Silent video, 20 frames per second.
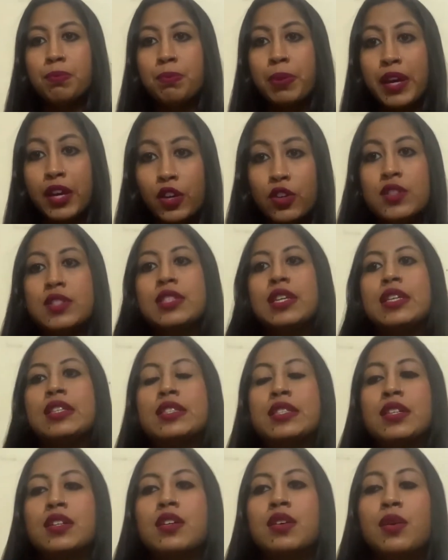because
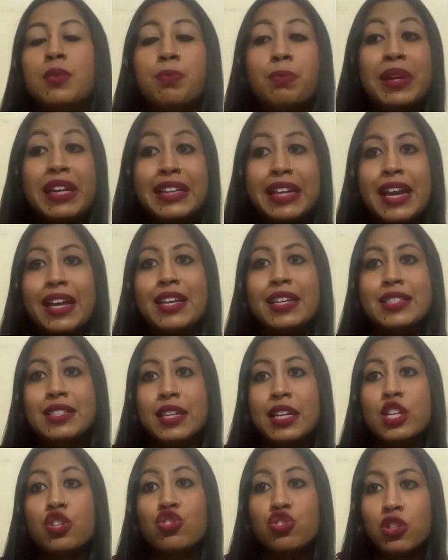it's a btech is
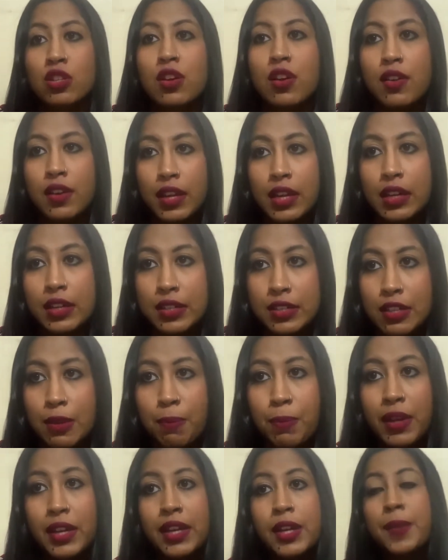an engineering
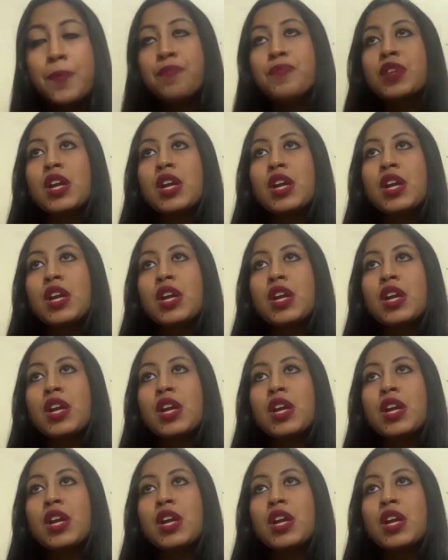discipline